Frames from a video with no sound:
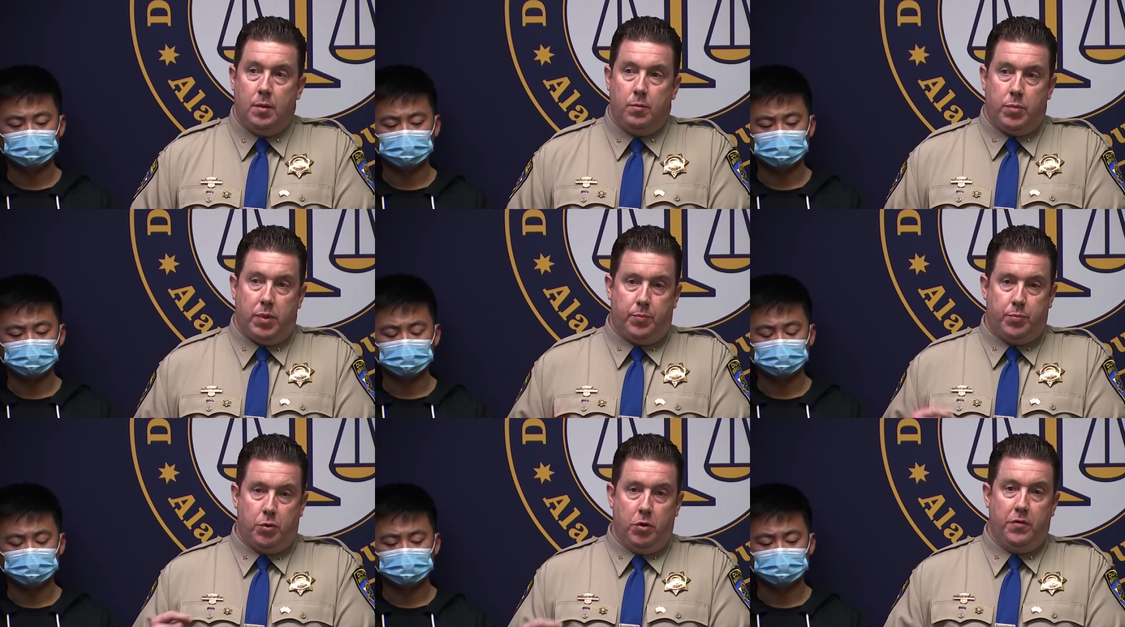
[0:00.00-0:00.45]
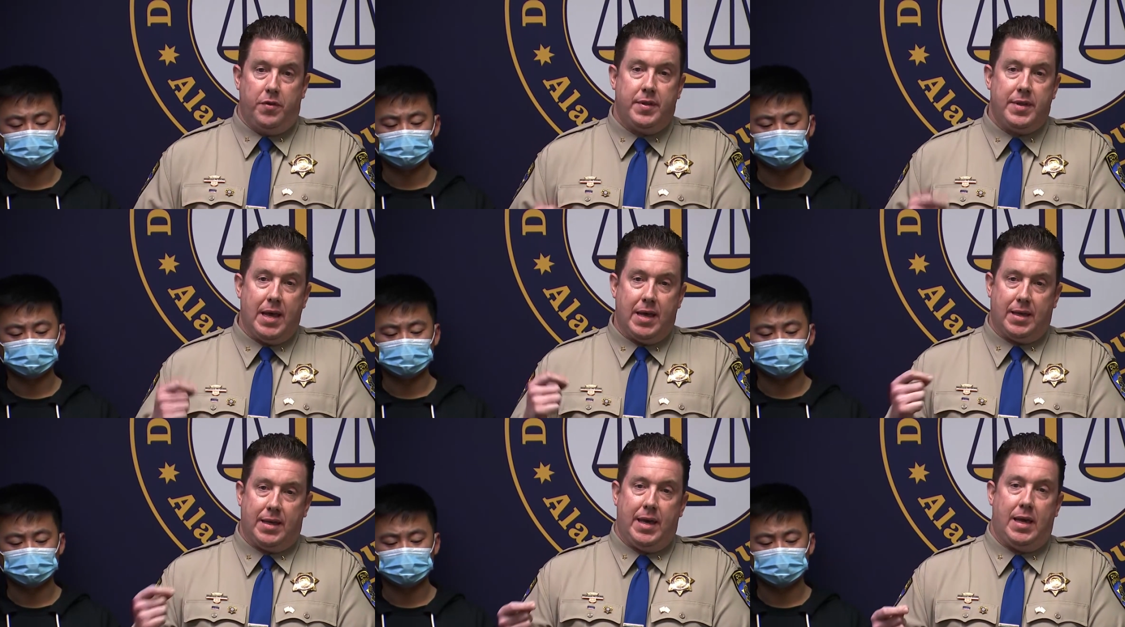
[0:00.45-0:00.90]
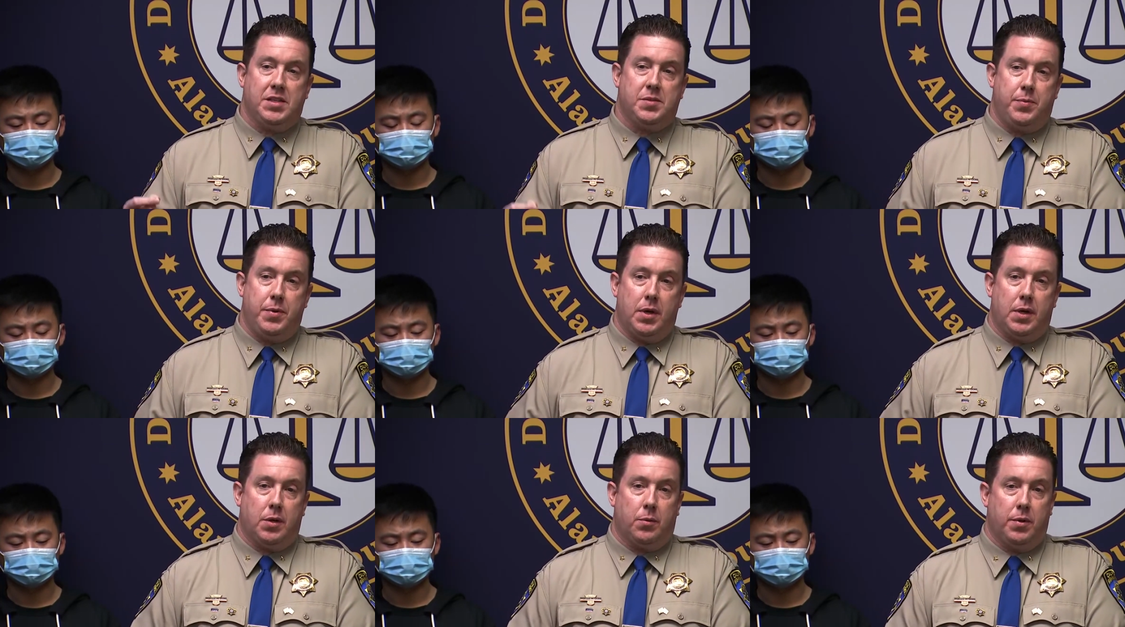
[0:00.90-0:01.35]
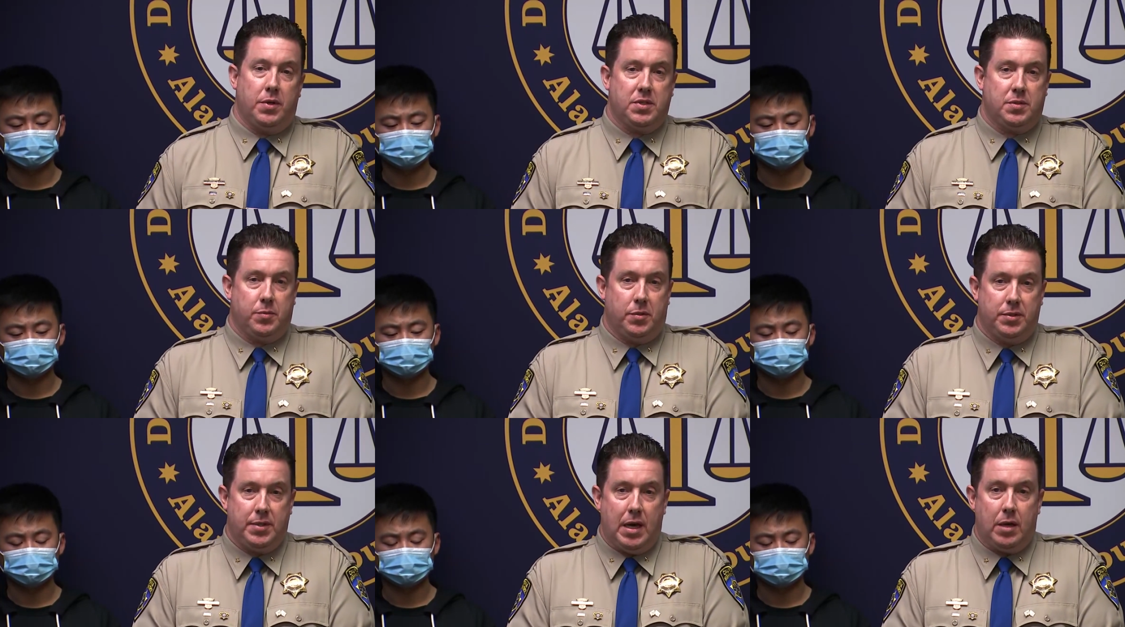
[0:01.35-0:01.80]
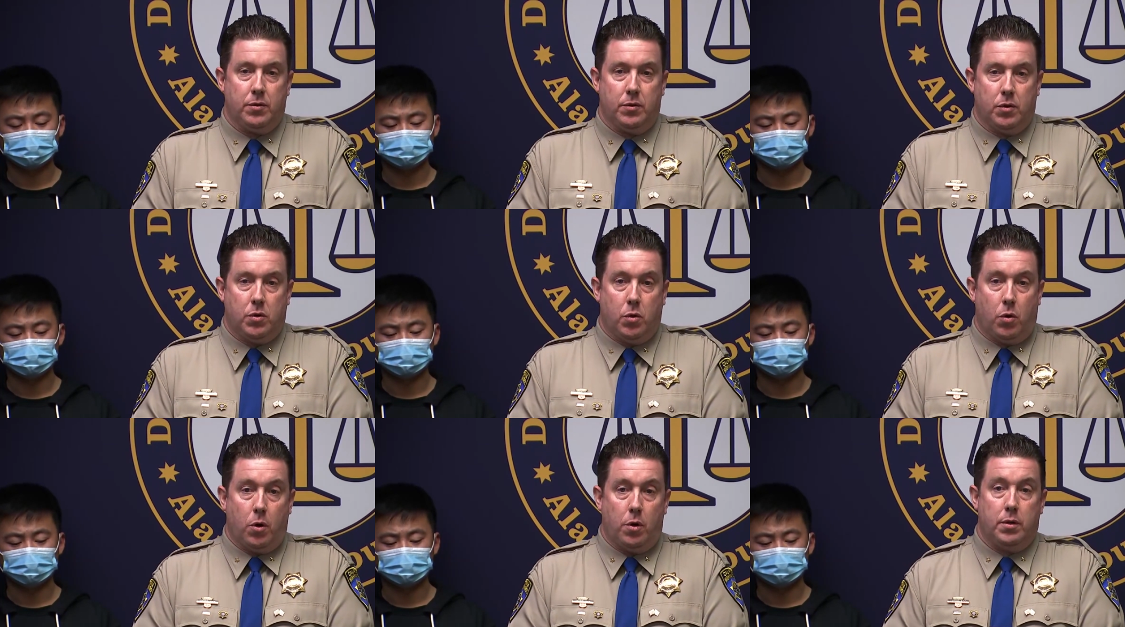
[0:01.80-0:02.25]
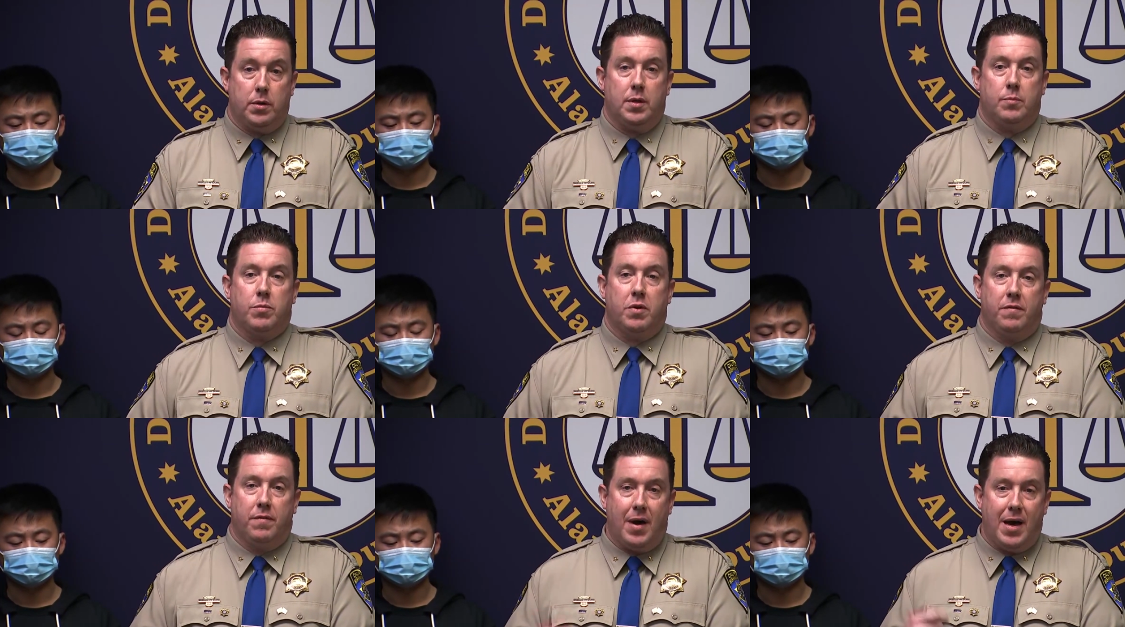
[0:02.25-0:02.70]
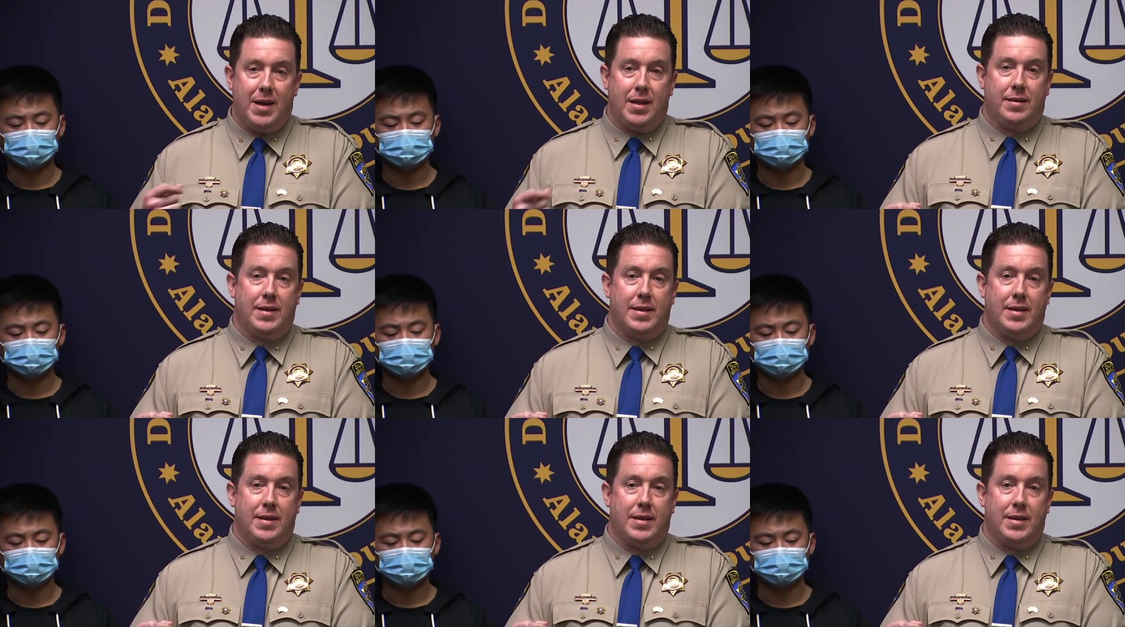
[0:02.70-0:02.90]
Speaker 1: But proving that case beyond a reasonable doubt in court and providing